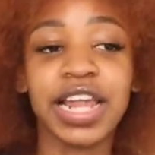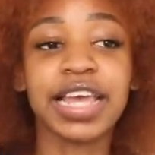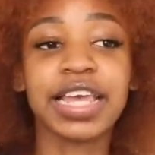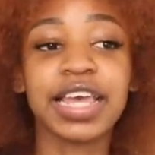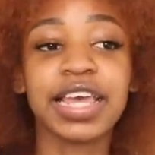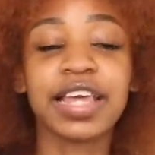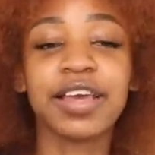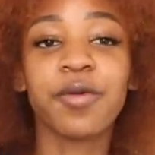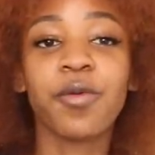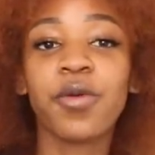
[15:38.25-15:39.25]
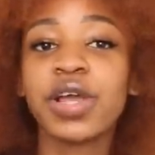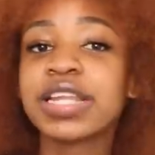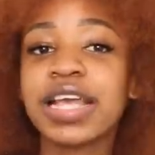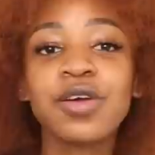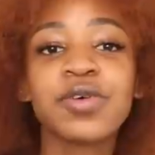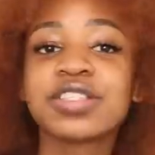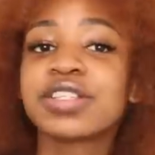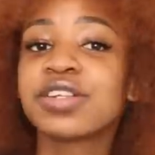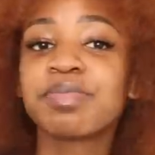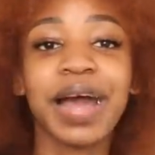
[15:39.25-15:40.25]
Like in Kenya, we're
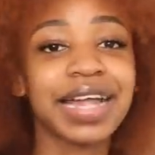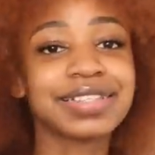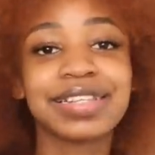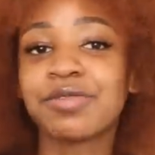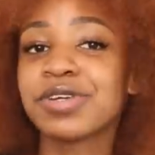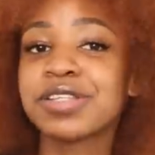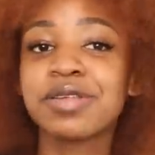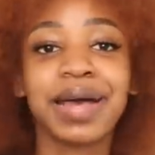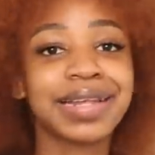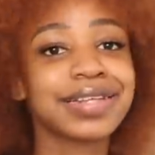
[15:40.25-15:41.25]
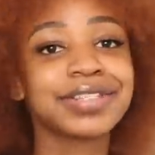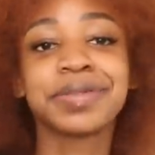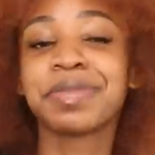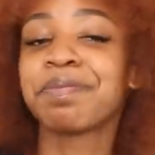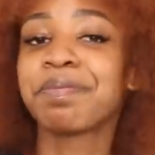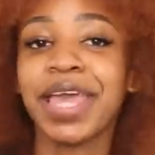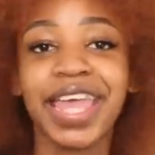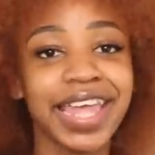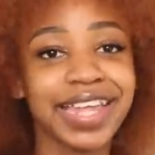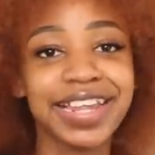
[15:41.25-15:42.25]
still battling, we're still battling to be
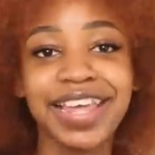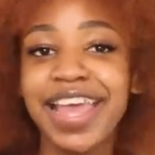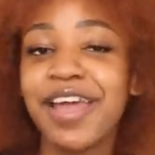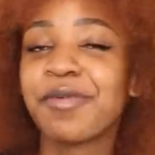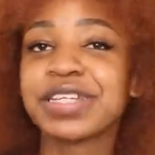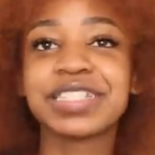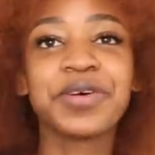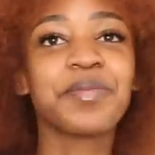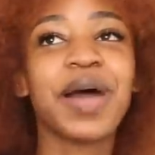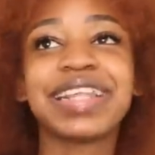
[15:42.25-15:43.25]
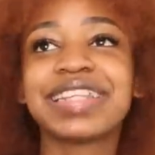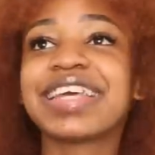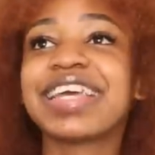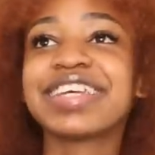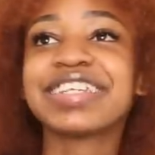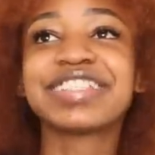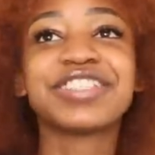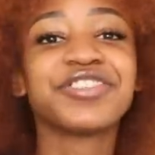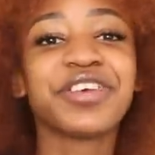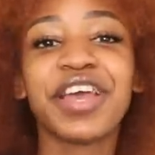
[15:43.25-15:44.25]
paid, we're still battling
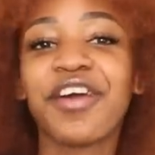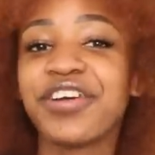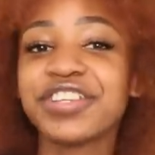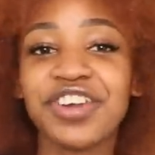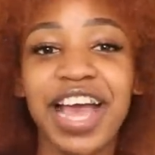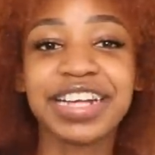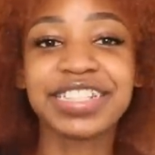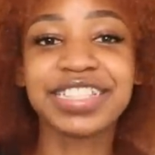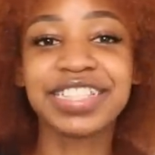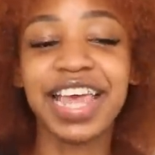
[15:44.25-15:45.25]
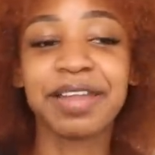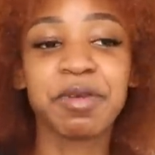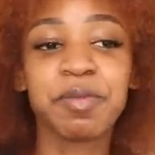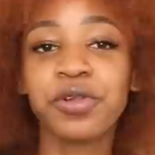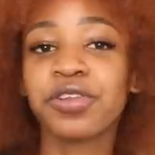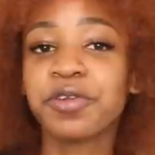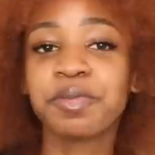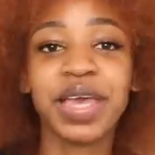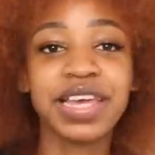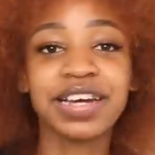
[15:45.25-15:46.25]
C G contracts and people
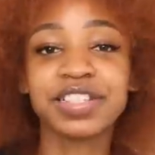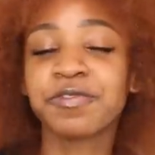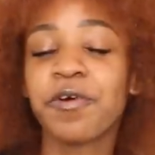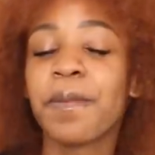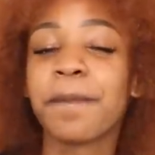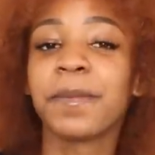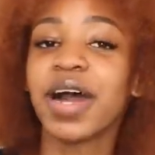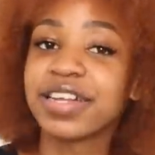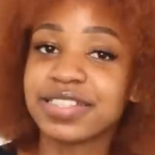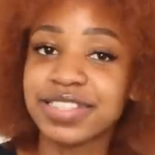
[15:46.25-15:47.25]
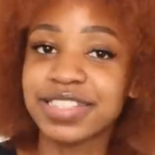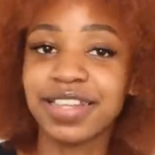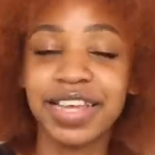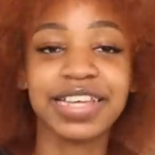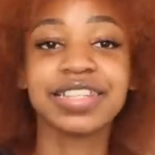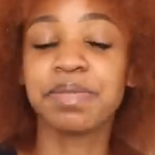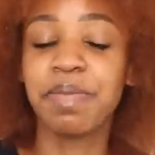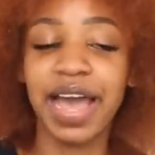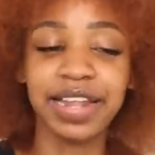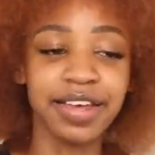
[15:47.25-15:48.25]
not paying us for months. Like, it's
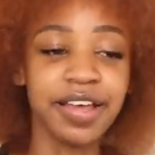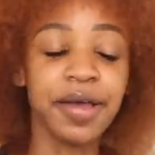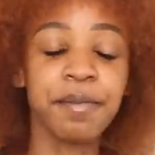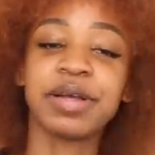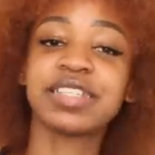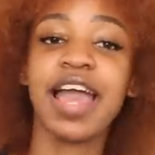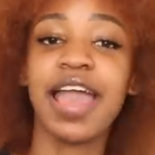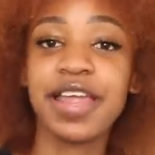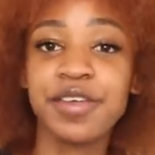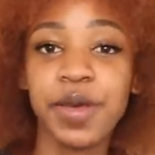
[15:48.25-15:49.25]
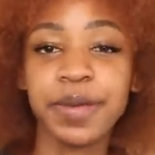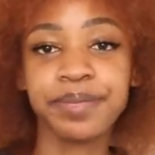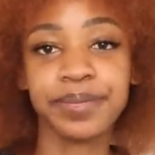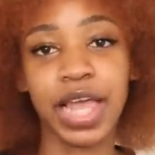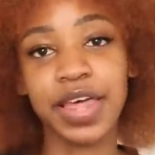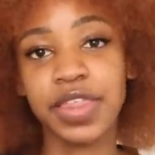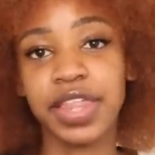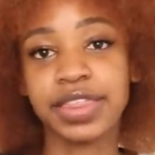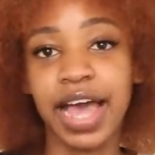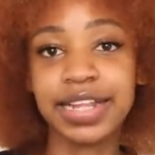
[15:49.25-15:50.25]
bad. But yeah, anyway, other
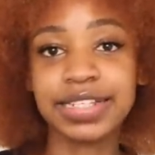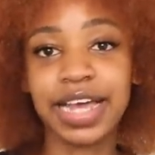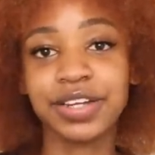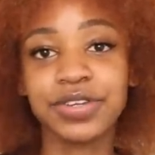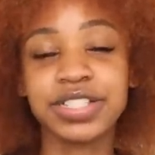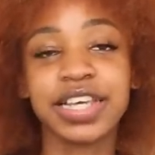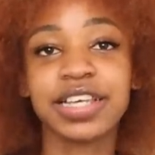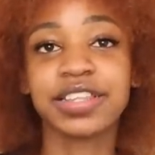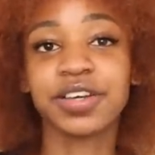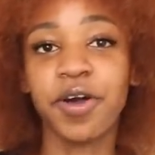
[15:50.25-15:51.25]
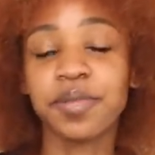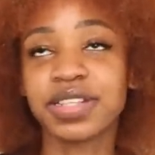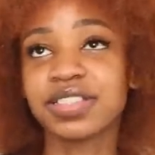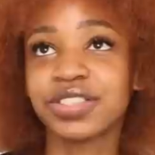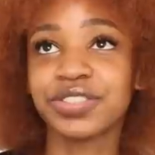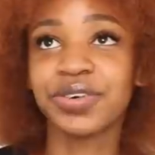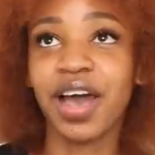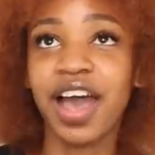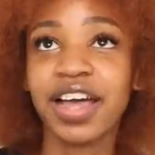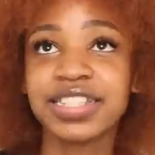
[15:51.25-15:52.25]
than that, I don't take the comments to
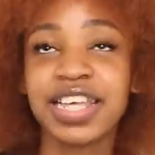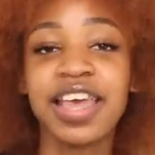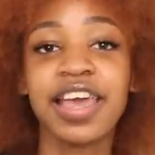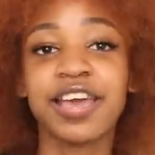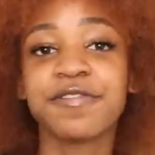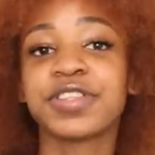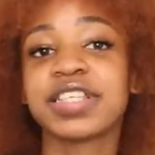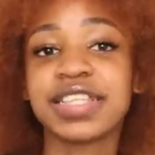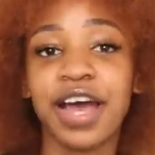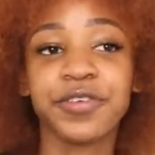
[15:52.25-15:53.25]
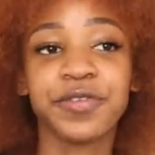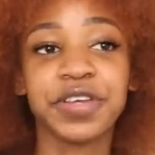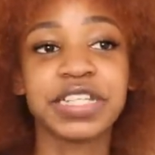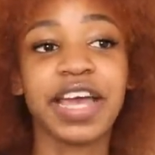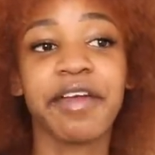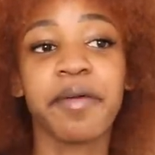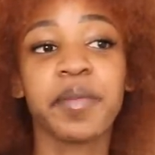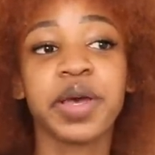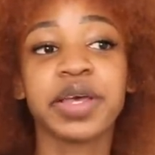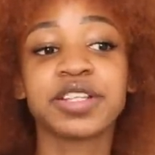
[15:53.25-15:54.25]
heart. And for this outfit, I
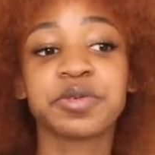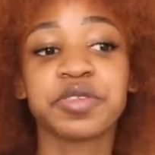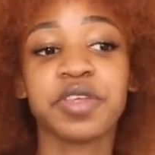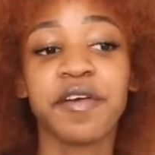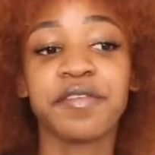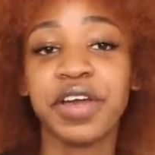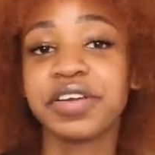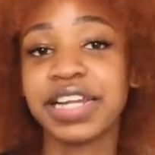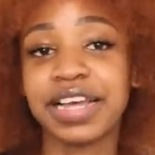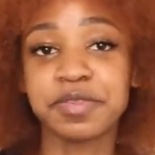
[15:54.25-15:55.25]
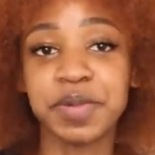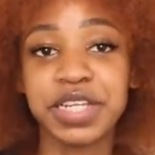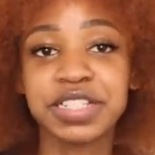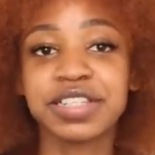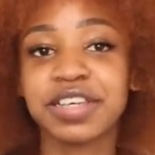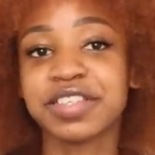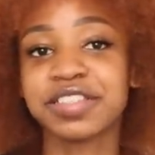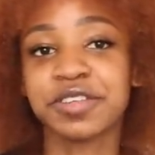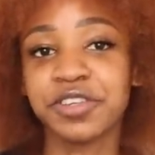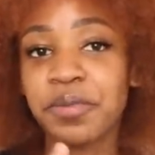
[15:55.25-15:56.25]
remember it was very last minute
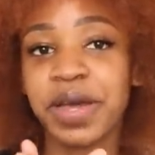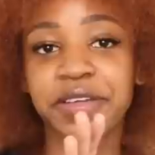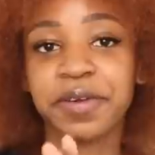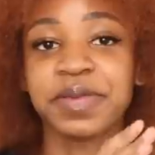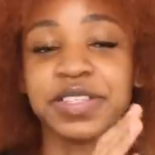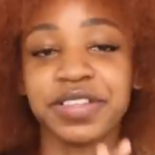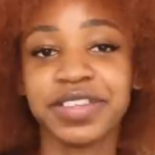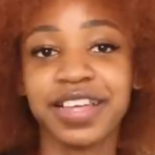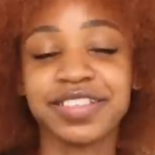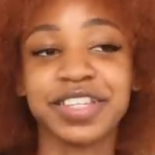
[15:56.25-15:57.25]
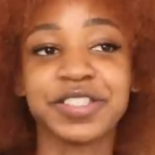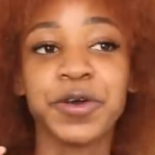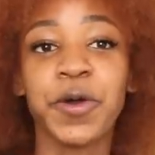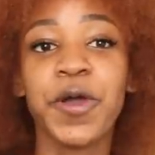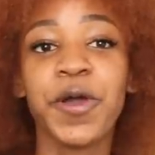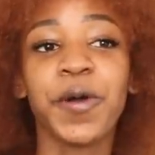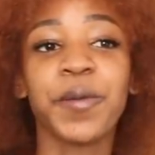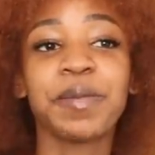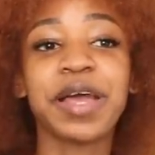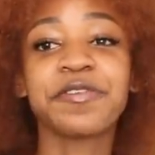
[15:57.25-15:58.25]
because, you know, my therapy is on Thursday. So
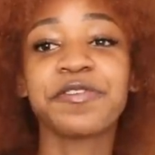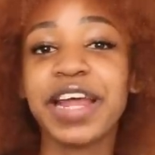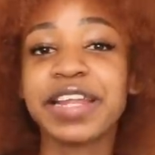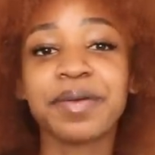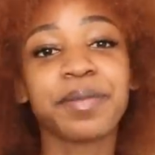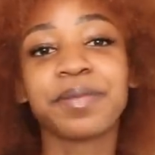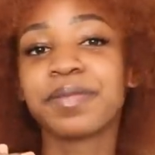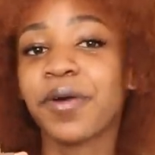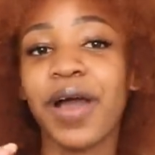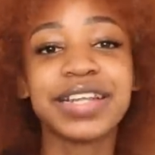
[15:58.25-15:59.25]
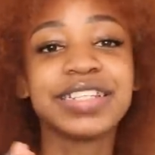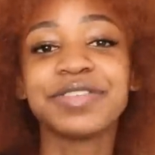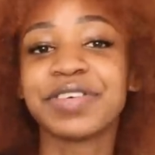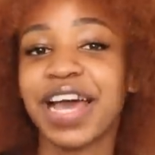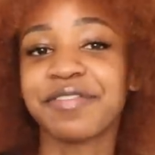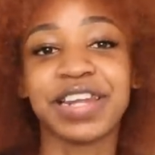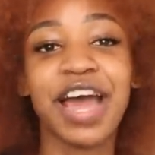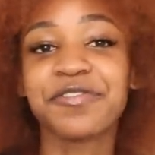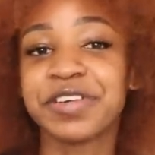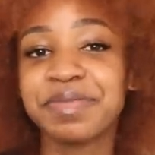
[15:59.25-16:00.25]
by Friday, bro, I didn't even have an
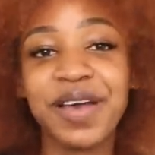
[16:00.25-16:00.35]
outfit.